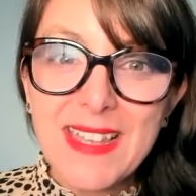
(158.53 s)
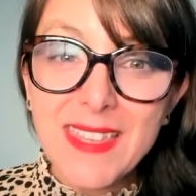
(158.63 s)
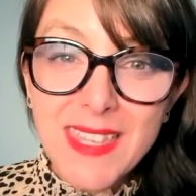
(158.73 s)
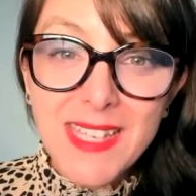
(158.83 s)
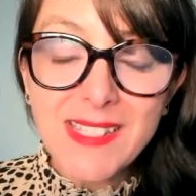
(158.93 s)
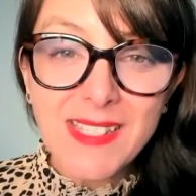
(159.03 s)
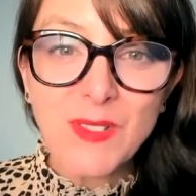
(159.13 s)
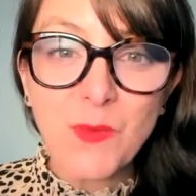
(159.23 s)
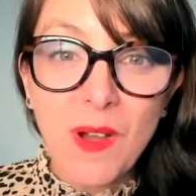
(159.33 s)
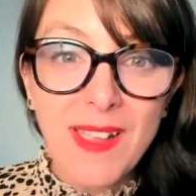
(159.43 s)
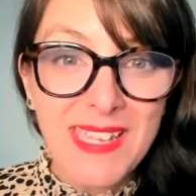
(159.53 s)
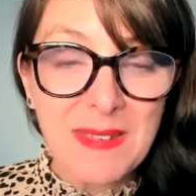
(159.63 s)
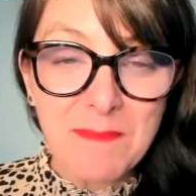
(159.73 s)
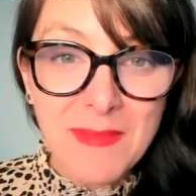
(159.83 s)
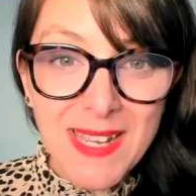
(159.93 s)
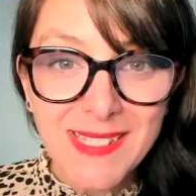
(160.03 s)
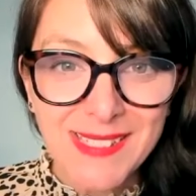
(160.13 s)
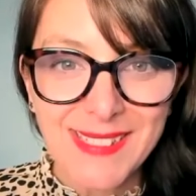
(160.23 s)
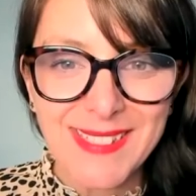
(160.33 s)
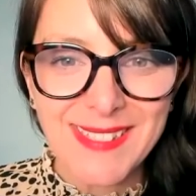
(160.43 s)
This is why it
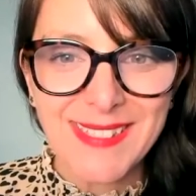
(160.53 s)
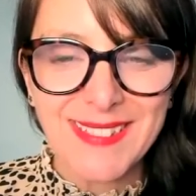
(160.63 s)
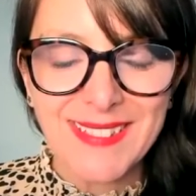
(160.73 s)
matters.